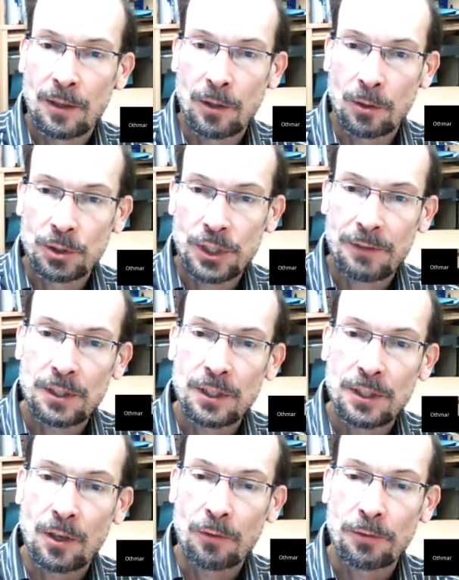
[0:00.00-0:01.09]

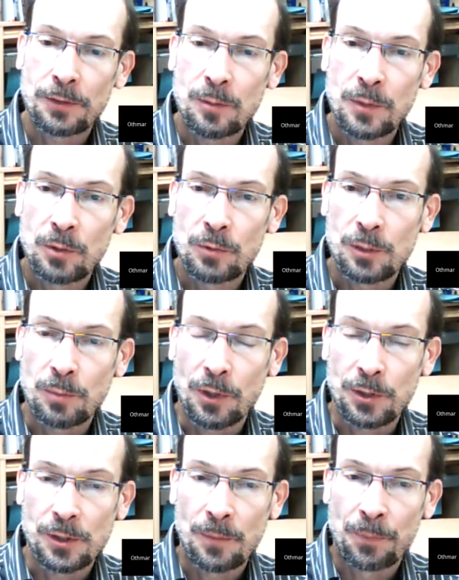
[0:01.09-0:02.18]
longevity of the immune response.